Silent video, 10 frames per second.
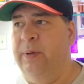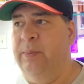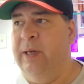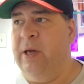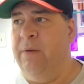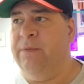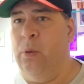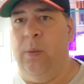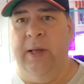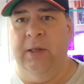Be
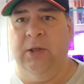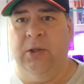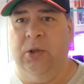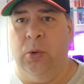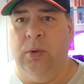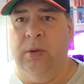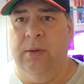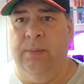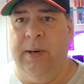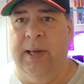careful of winds.
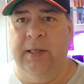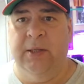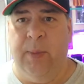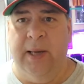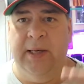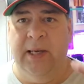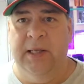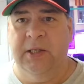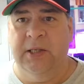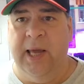Certain plants might
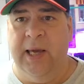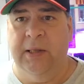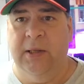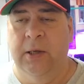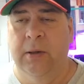need staked.